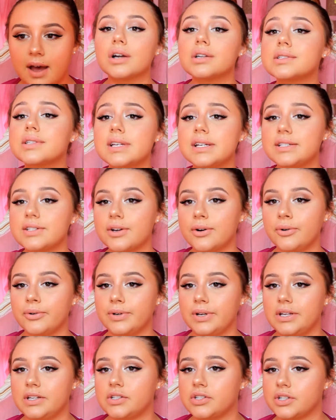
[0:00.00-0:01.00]
Her skin
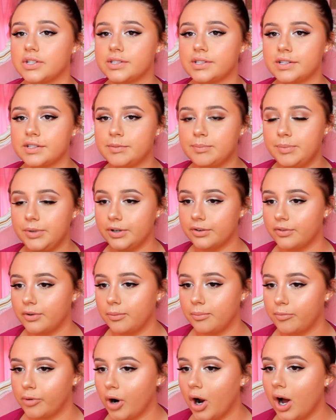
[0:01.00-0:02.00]
tone is just this beautiful
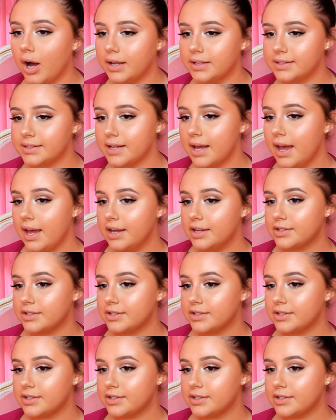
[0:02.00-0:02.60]
bronze,